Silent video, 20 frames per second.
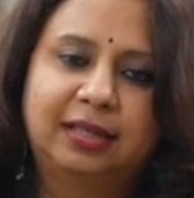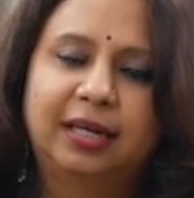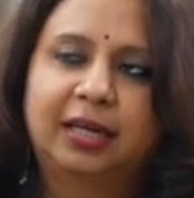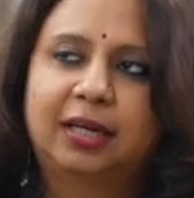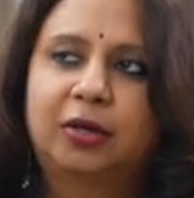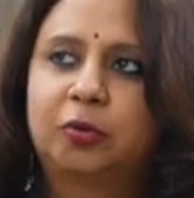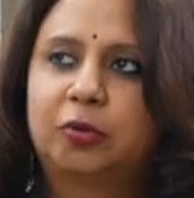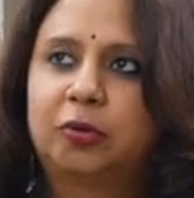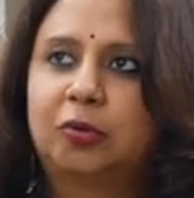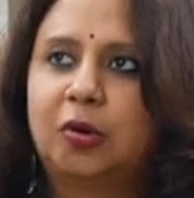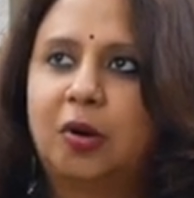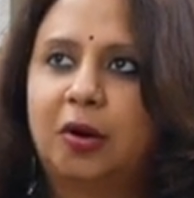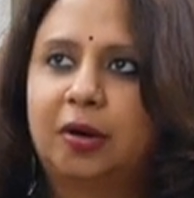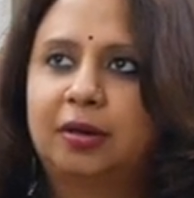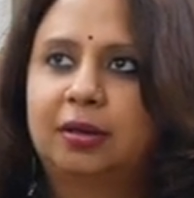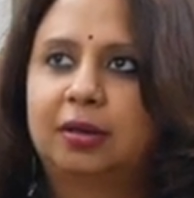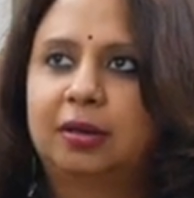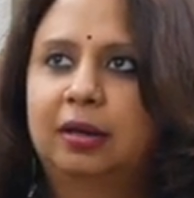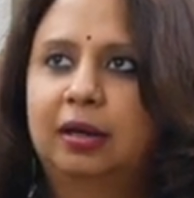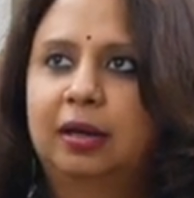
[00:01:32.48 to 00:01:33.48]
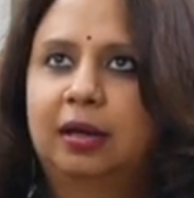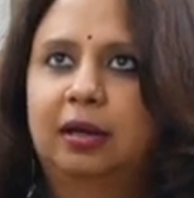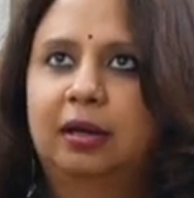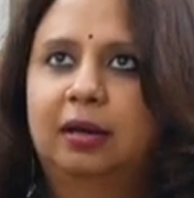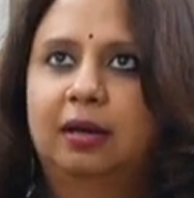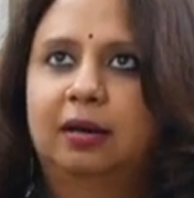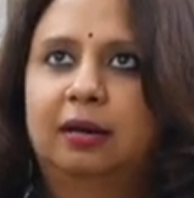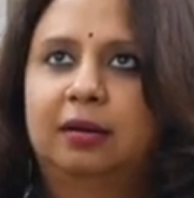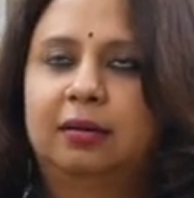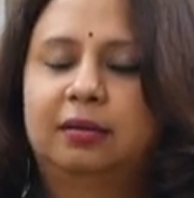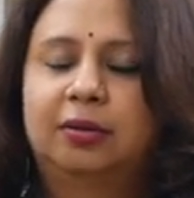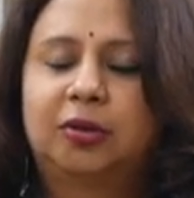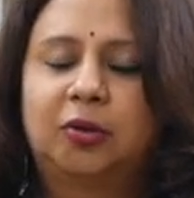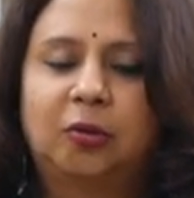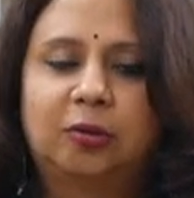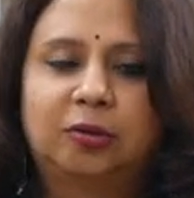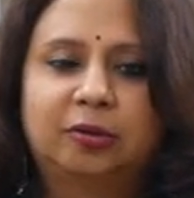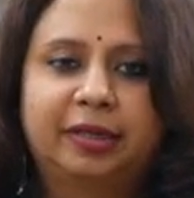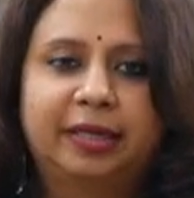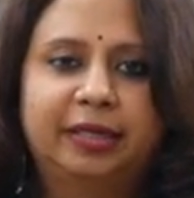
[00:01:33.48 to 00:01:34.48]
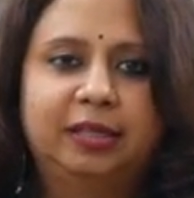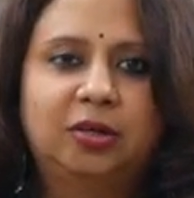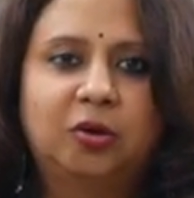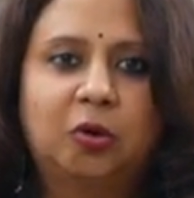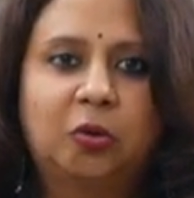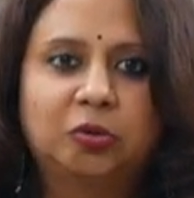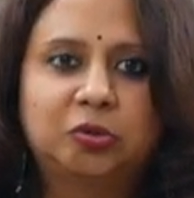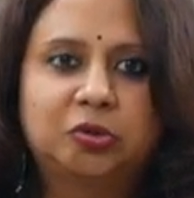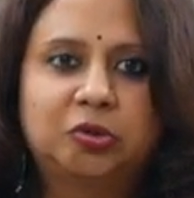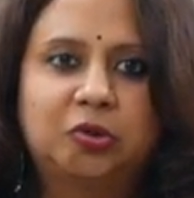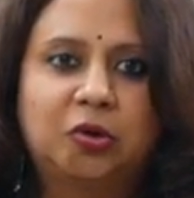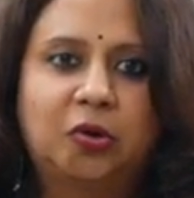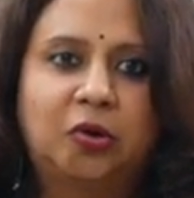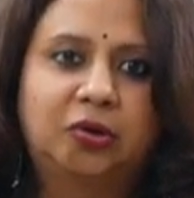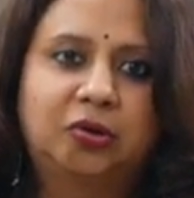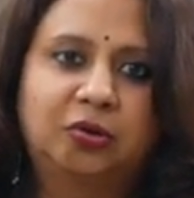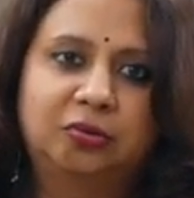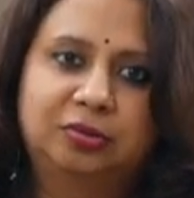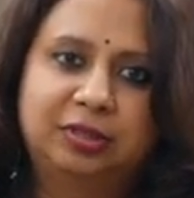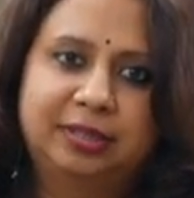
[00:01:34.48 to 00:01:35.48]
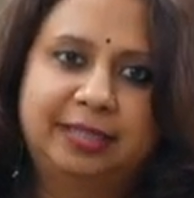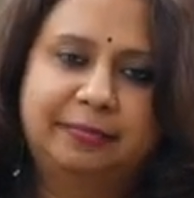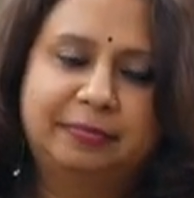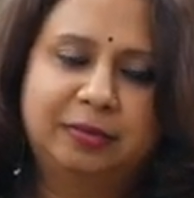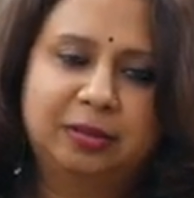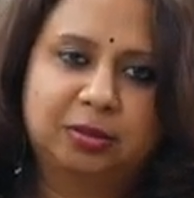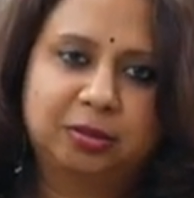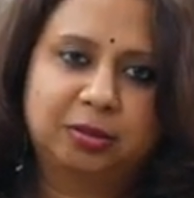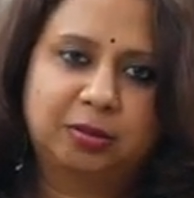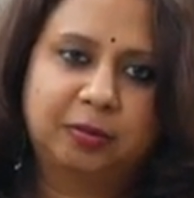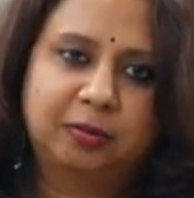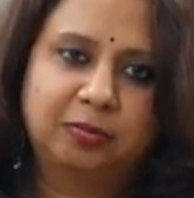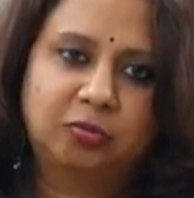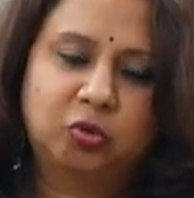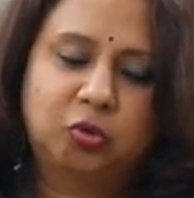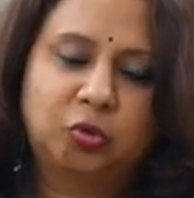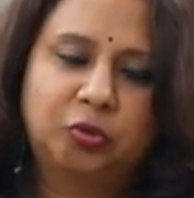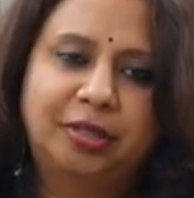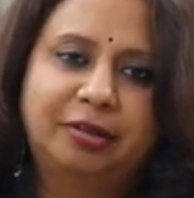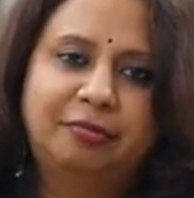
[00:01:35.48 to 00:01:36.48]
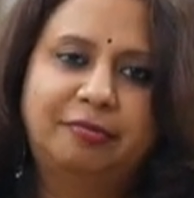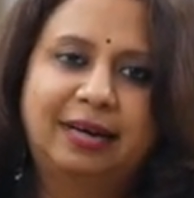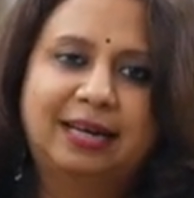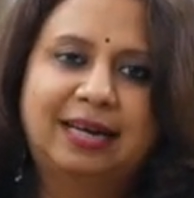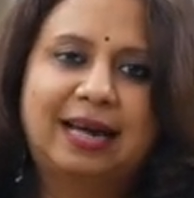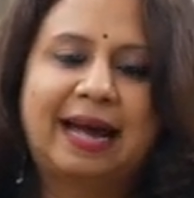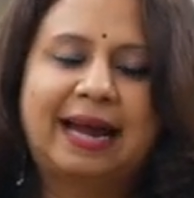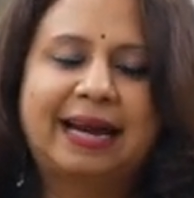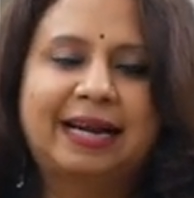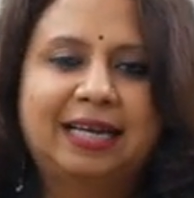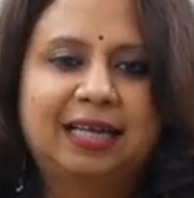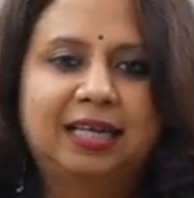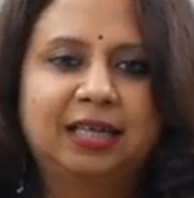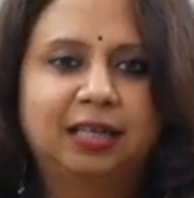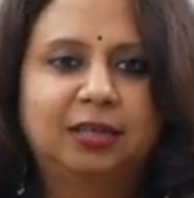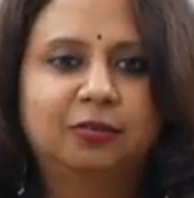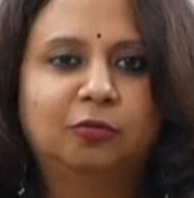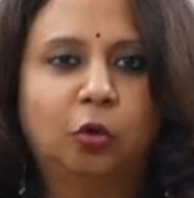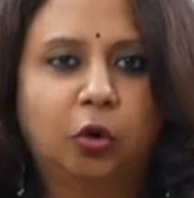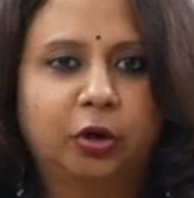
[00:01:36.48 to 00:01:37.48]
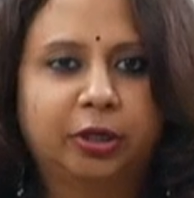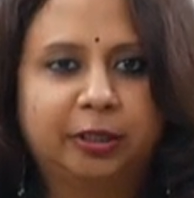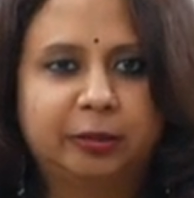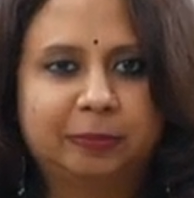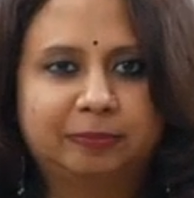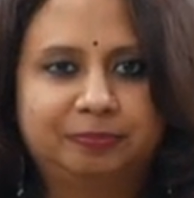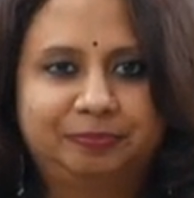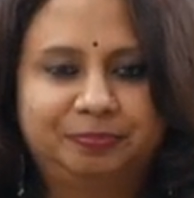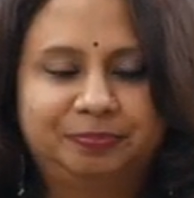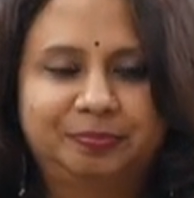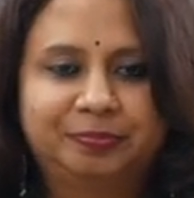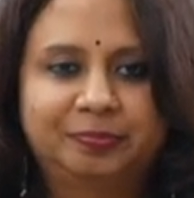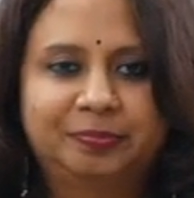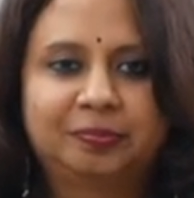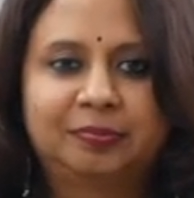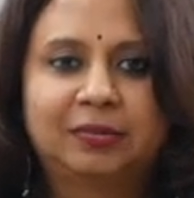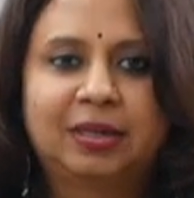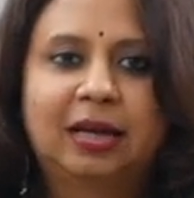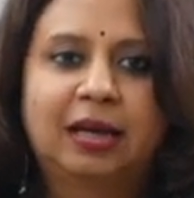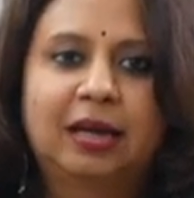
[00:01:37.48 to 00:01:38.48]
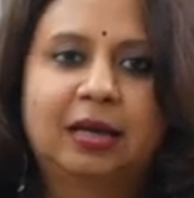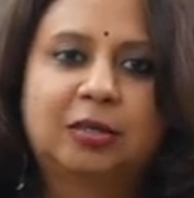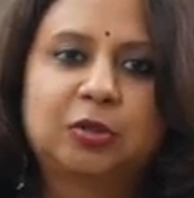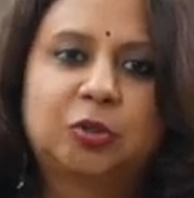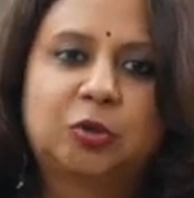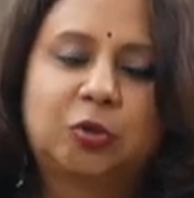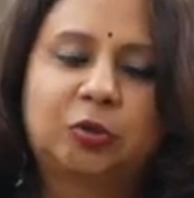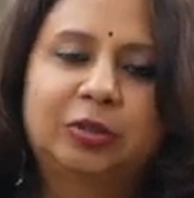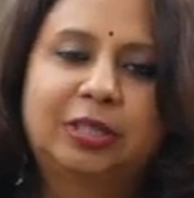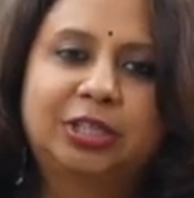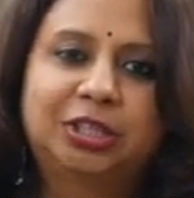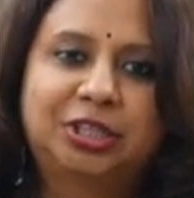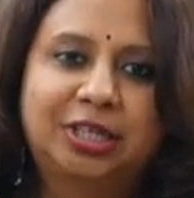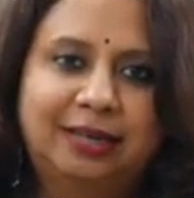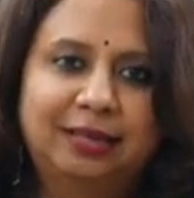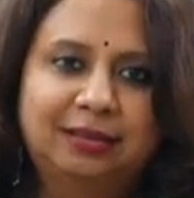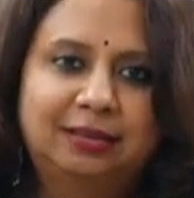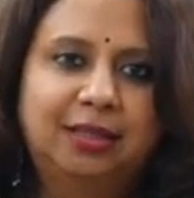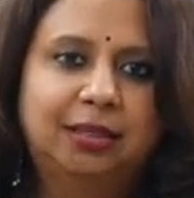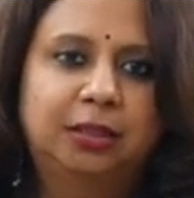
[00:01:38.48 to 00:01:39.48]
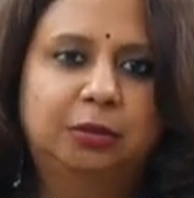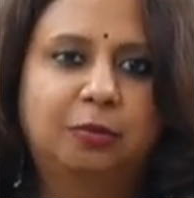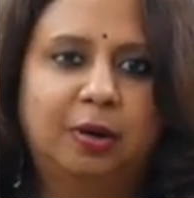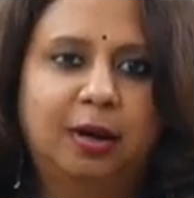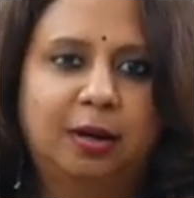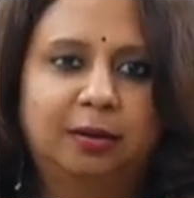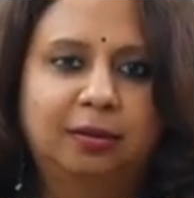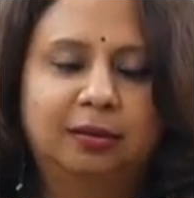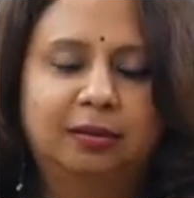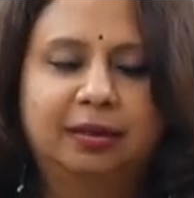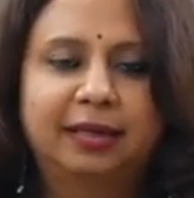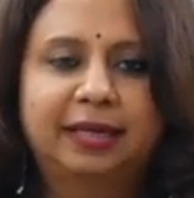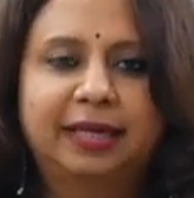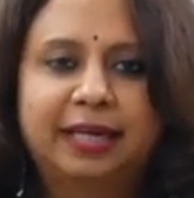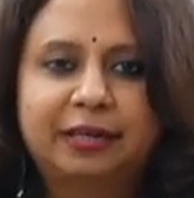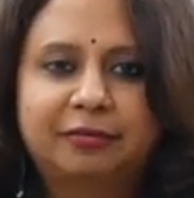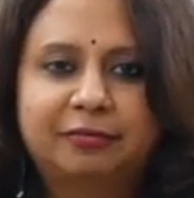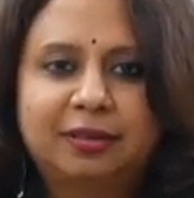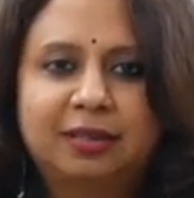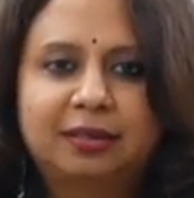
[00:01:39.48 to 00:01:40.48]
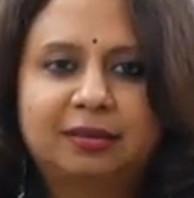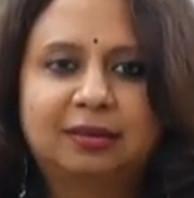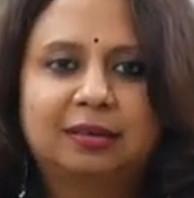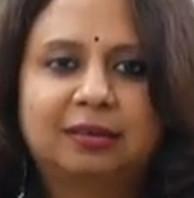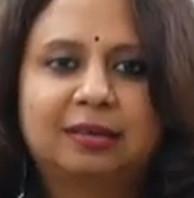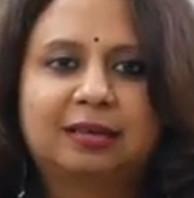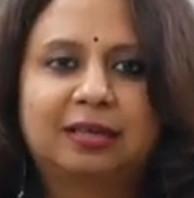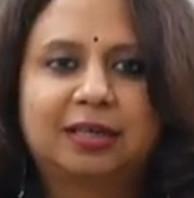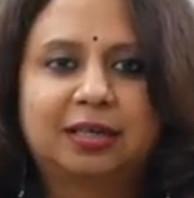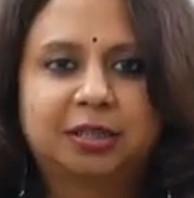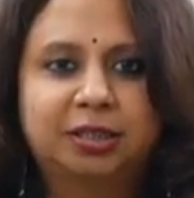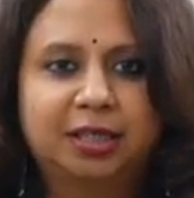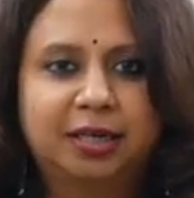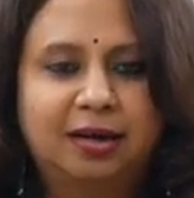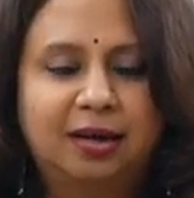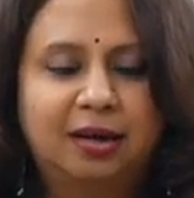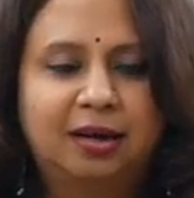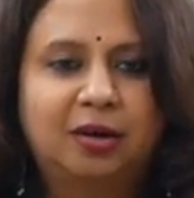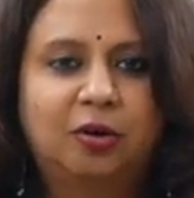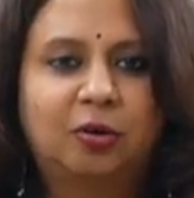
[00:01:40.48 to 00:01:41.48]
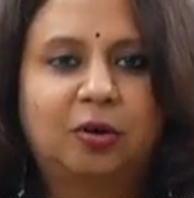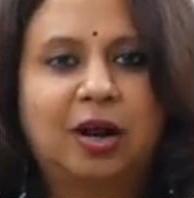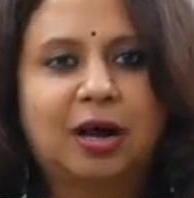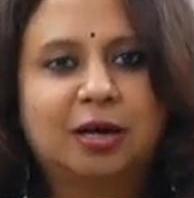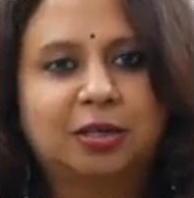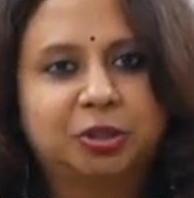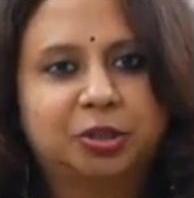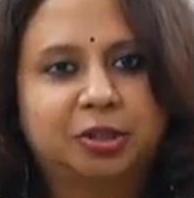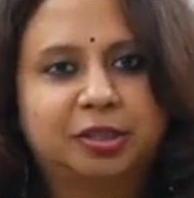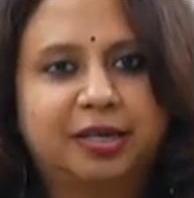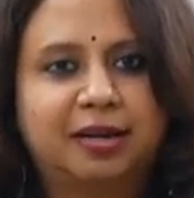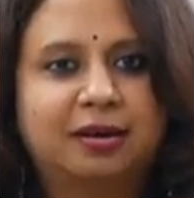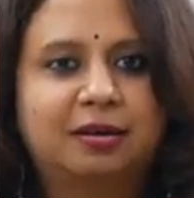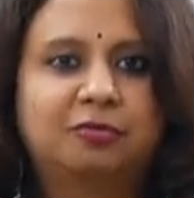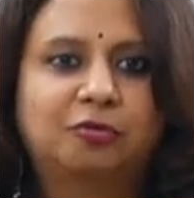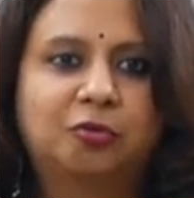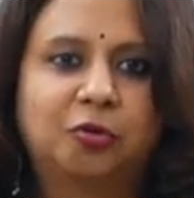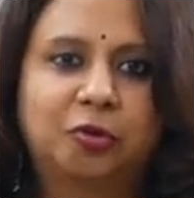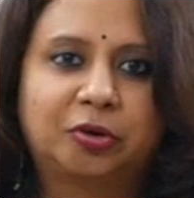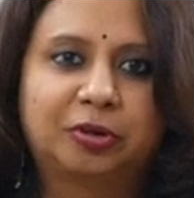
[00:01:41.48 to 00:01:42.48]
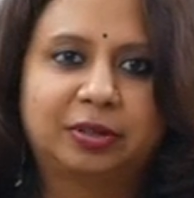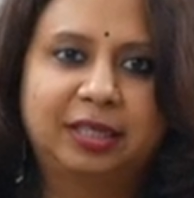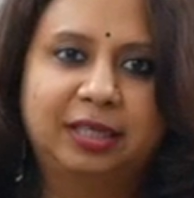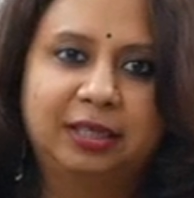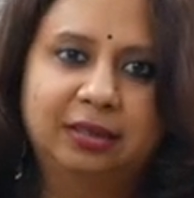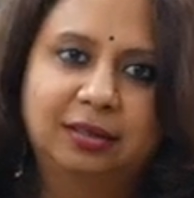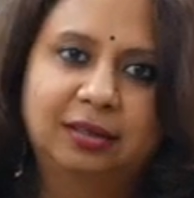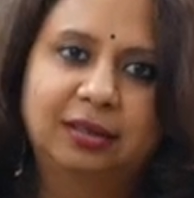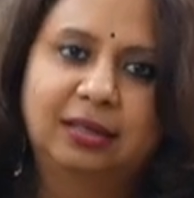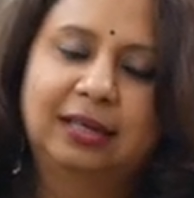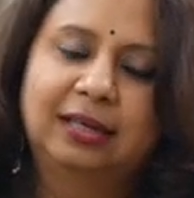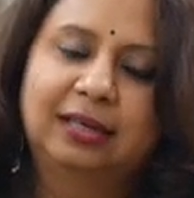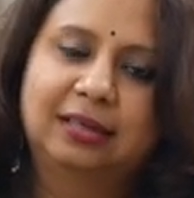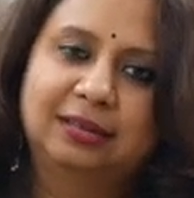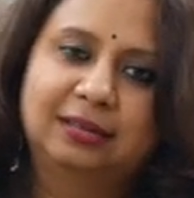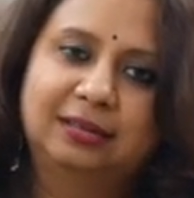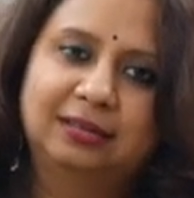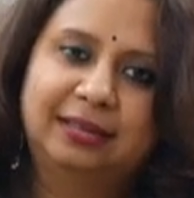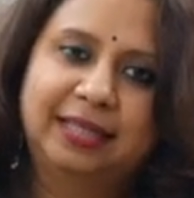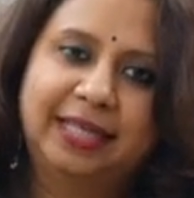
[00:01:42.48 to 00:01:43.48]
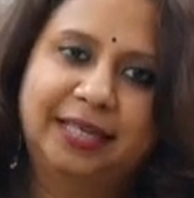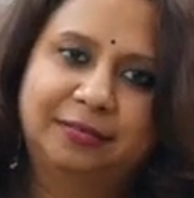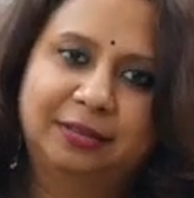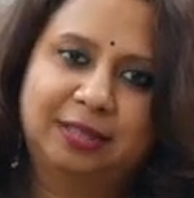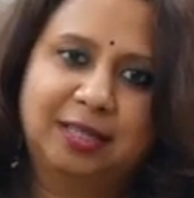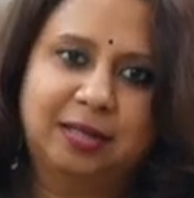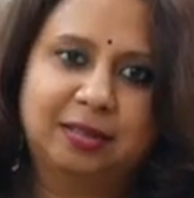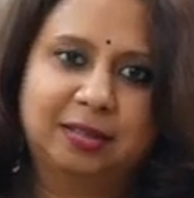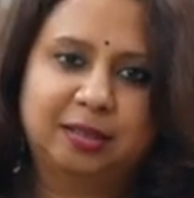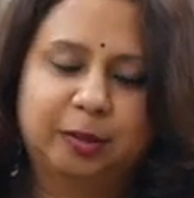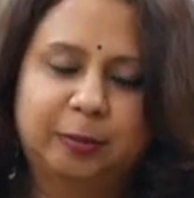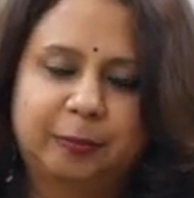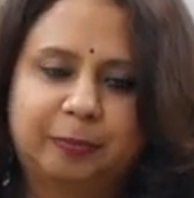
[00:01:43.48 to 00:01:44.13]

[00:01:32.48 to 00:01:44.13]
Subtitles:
they could not tolerate the onslaught of the demons. So they went hiding in water. So the Jala Tattva gave the Rakshana or Ashraya for the Devatas.